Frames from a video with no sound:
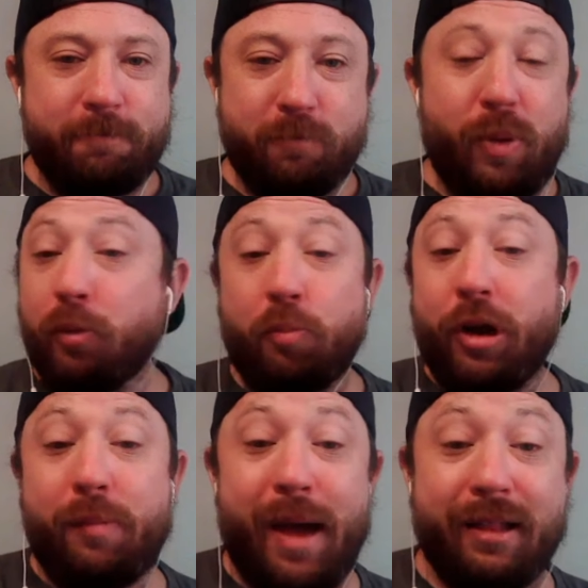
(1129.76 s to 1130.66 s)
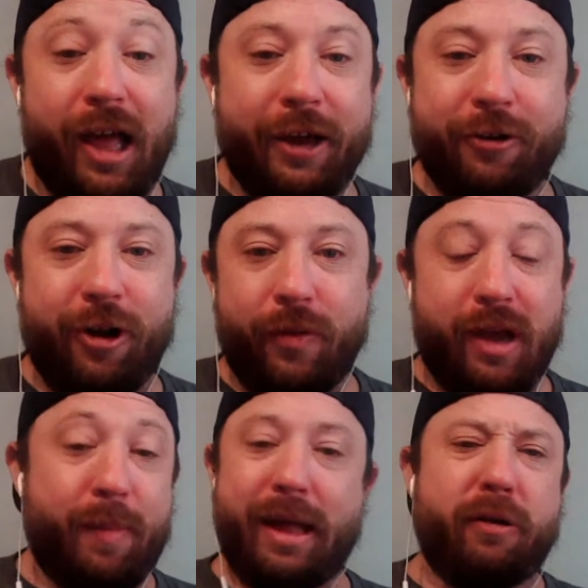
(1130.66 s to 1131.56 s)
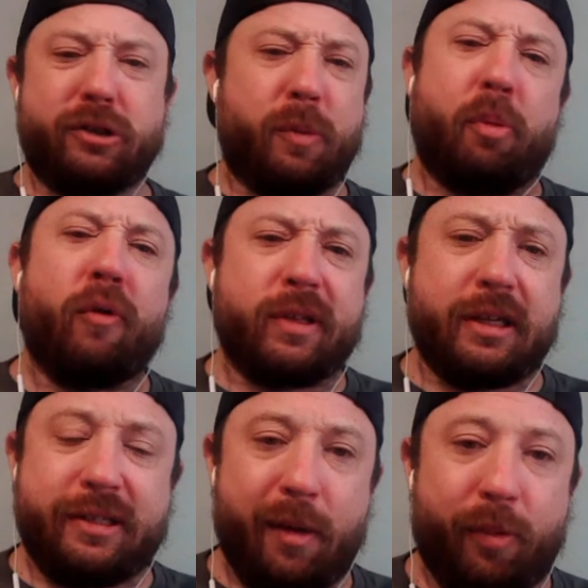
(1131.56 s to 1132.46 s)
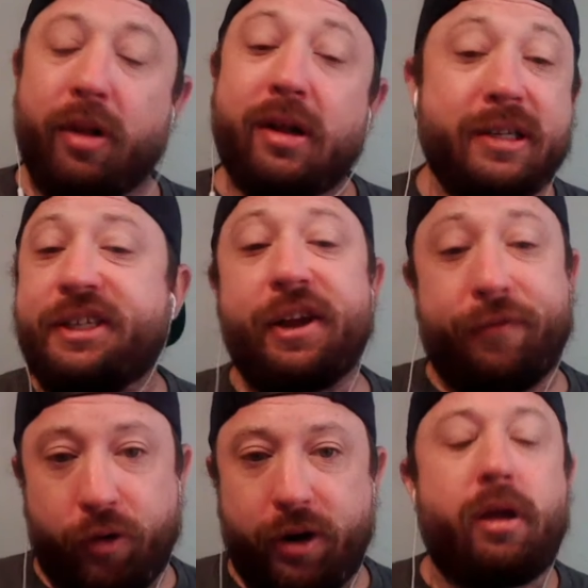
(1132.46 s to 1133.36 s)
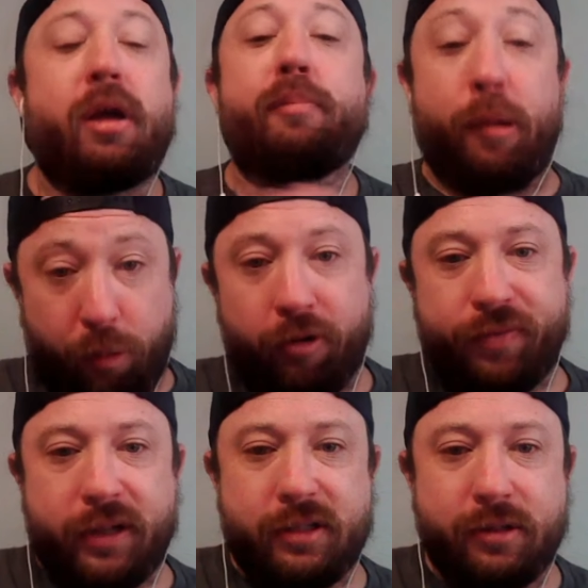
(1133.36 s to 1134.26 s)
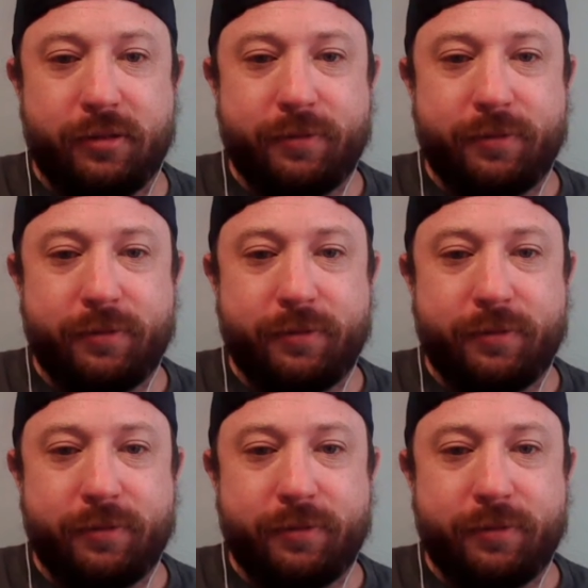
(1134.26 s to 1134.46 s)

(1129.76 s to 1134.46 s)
People bring up Matt Leinart all the time. Matt Leinart's a perfect example. Different, but perfect.